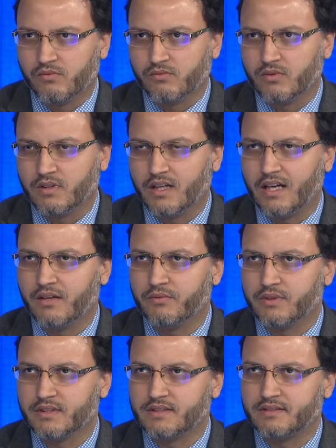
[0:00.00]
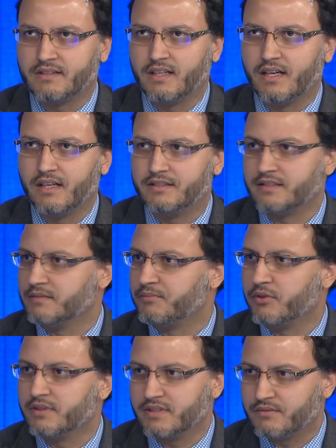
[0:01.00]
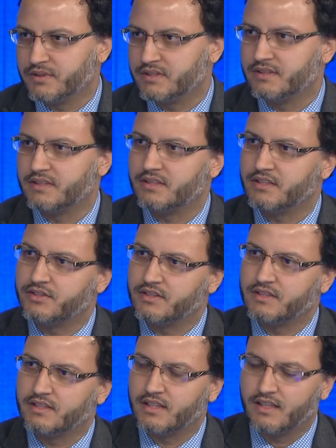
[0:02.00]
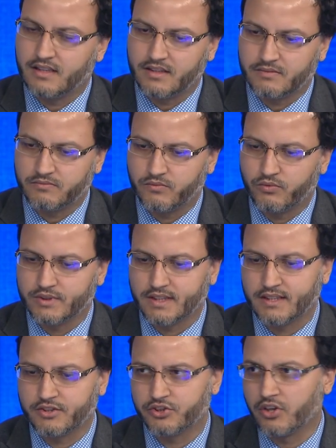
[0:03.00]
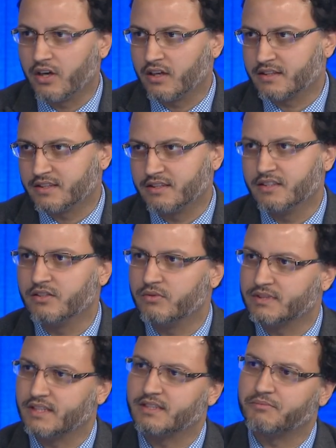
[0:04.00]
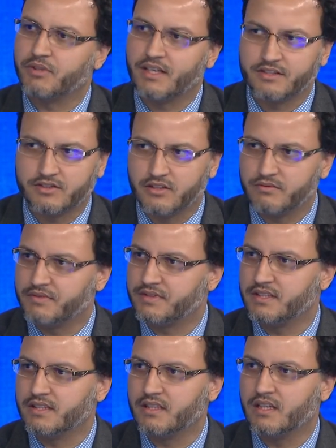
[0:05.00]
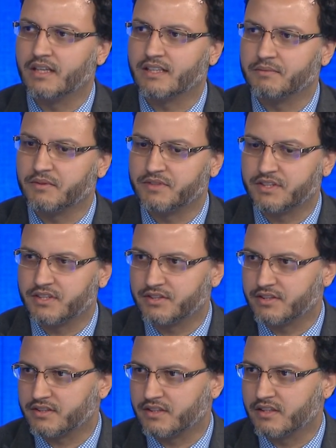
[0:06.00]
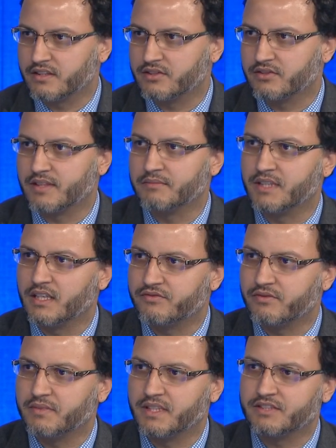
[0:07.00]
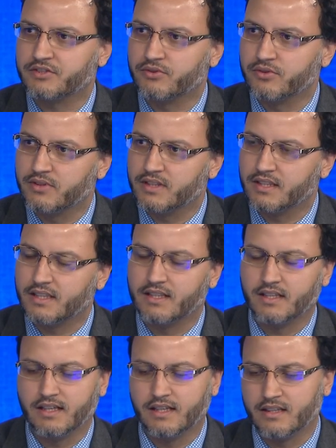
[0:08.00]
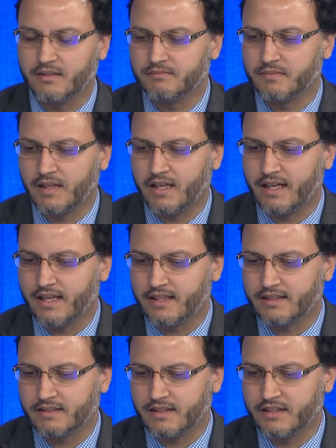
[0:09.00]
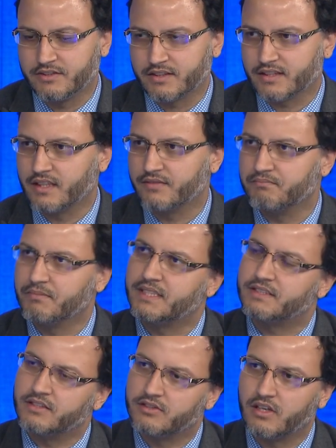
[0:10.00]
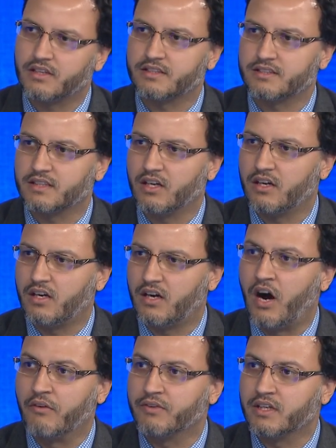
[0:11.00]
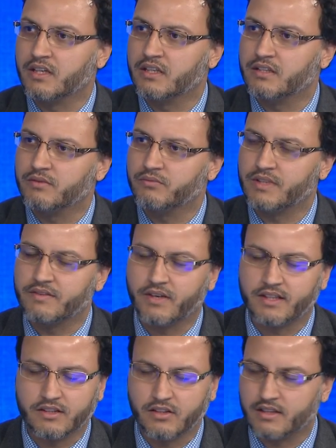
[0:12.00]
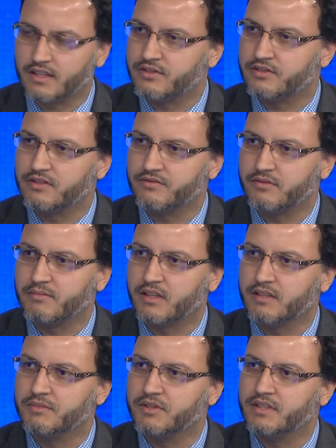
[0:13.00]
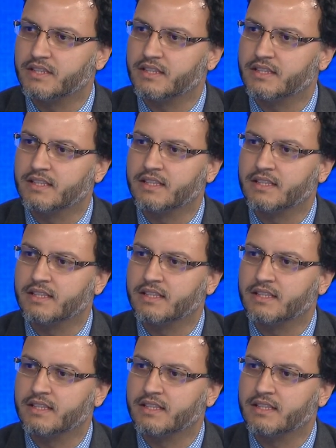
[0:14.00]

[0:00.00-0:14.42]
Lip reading: Well, I was disappointed with the decision. Was I shocked? No. Was I surprised? No. We've seen a couple of decisions started to come down from this court, and it just kind of, but still caught us off guard. We've had a lot of concern from our community.